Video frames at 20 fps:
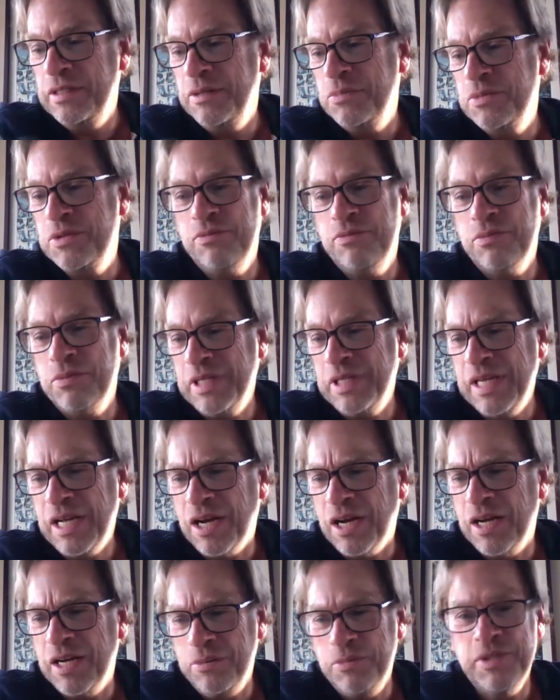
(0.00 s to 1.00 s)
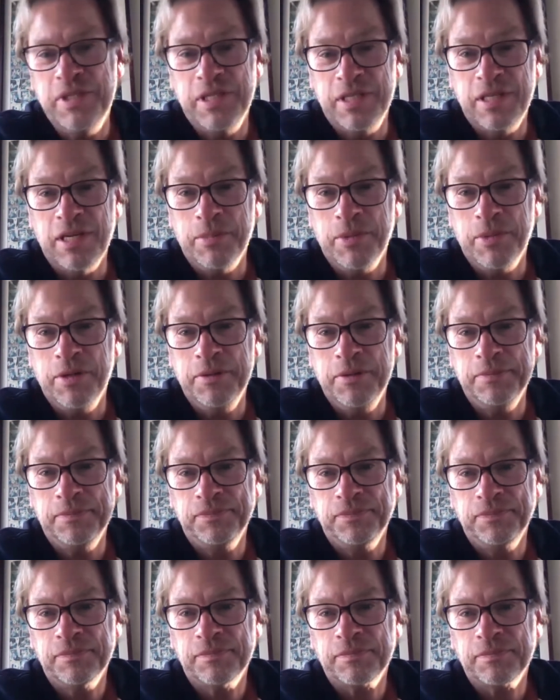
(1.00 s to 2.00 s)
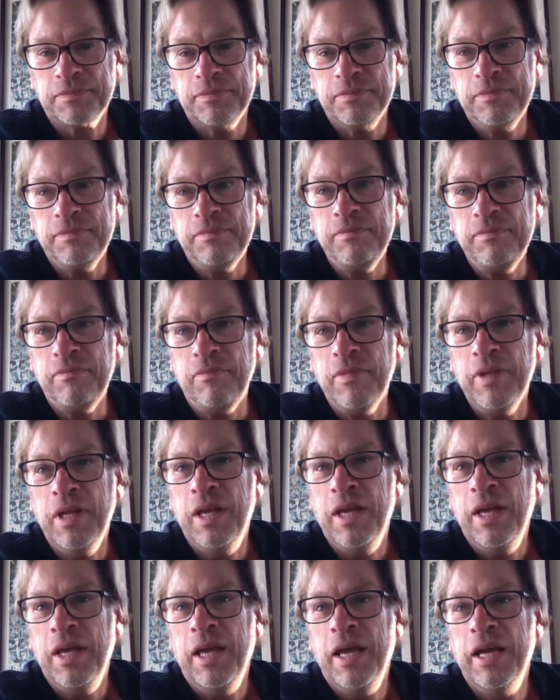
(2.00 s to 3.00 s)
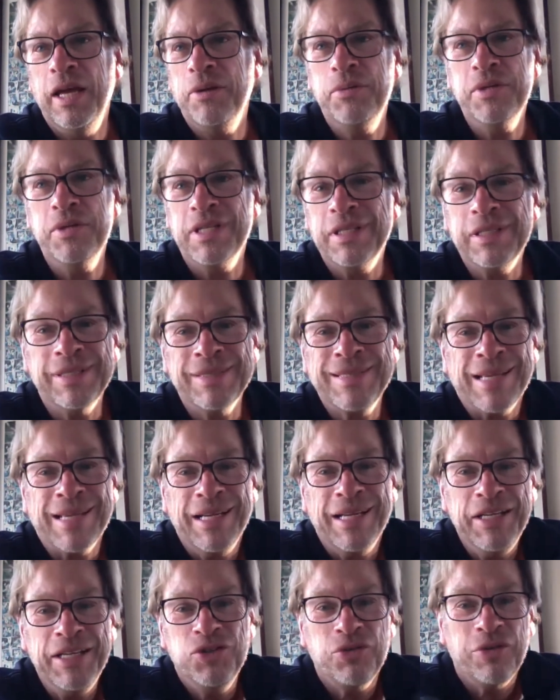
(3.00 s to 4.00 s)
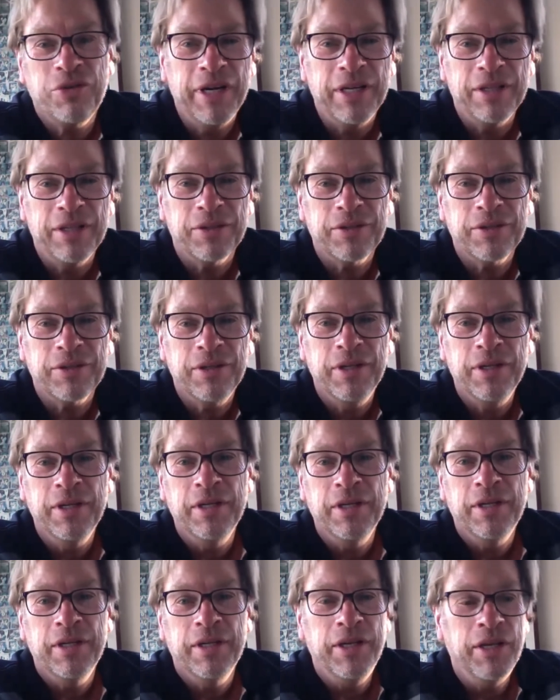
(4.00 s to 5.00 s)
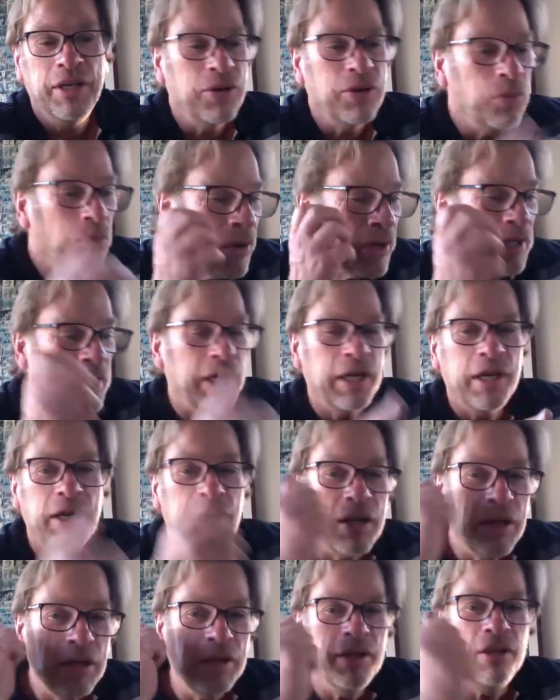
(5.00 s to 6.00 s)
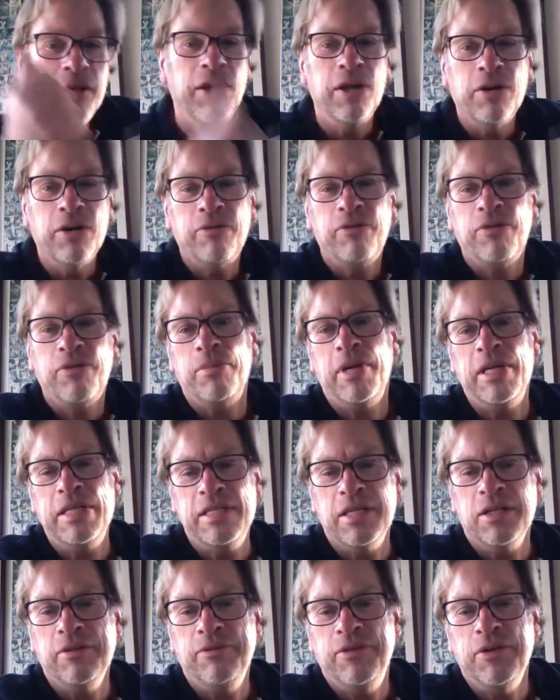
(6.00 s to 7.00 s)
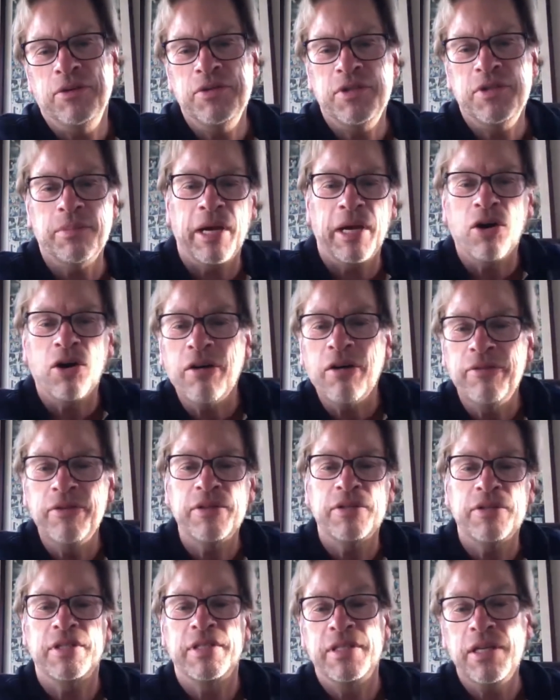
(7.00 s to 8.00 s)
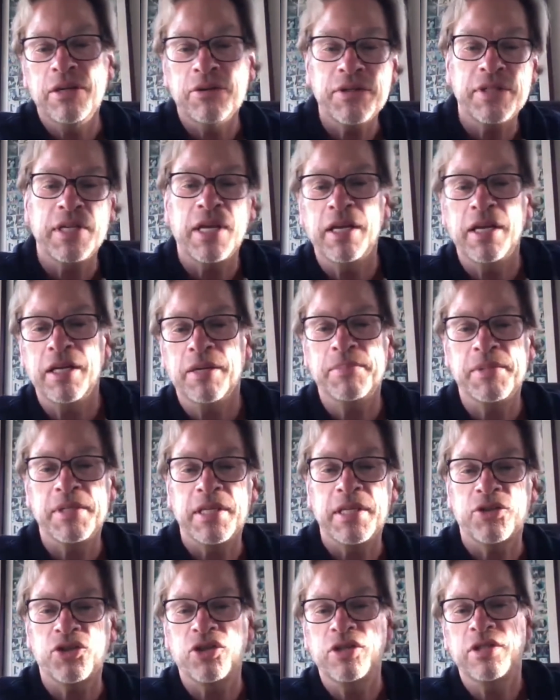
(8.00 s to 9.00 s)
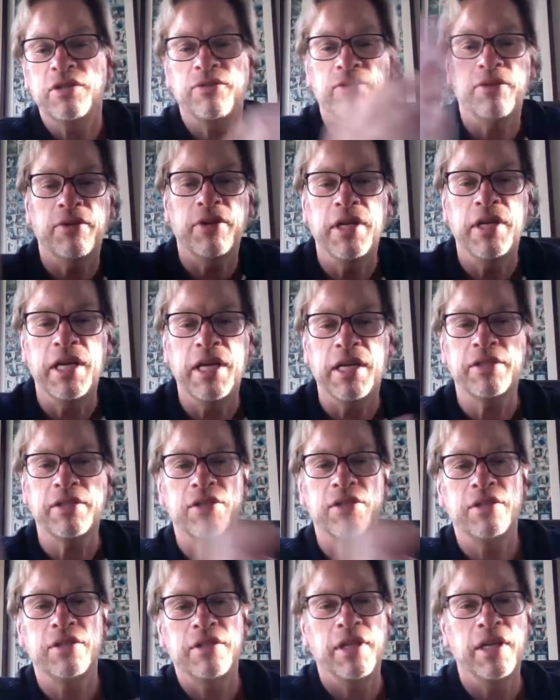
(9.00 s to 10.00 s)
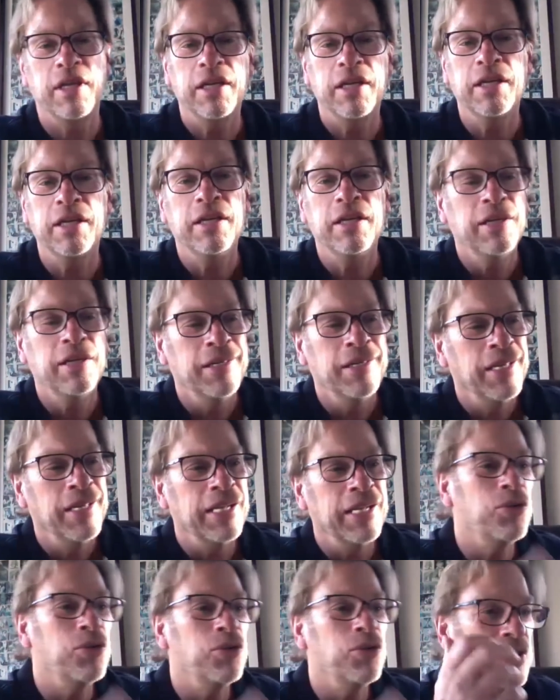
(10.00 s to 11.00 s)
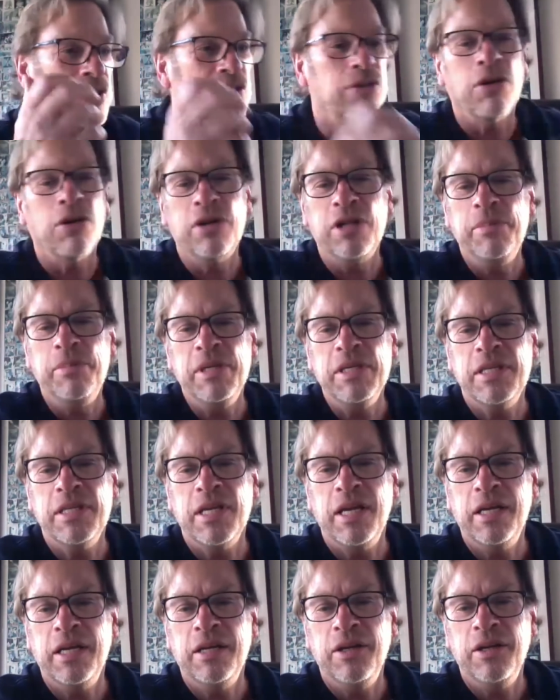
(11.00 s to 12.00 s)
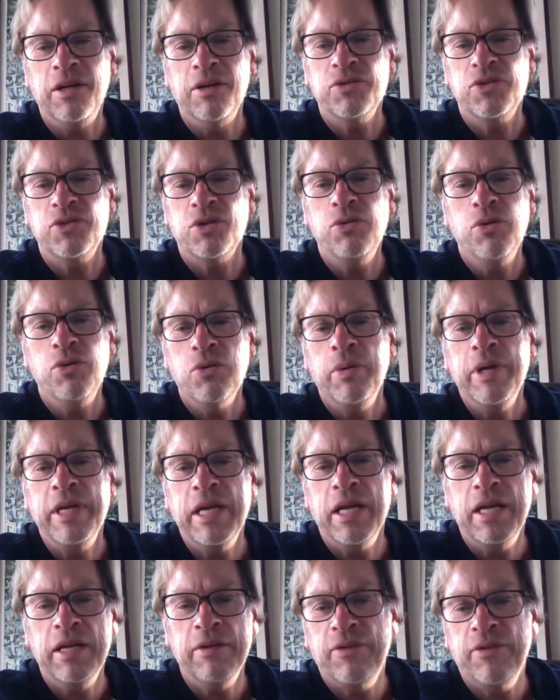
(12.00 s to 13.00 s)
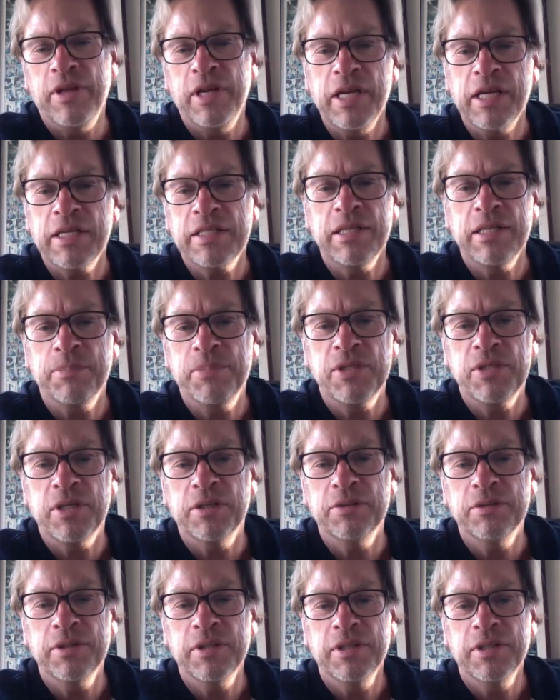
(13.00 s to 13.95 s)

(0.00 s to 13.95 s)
It was really hot. It was summer. And I was in a little tiny trailer, you know, working, you know, from my cell phone to my office, you know, setting up sessions for the next thing. And Chris calling me saying, you know, so who are we getting for the next episode?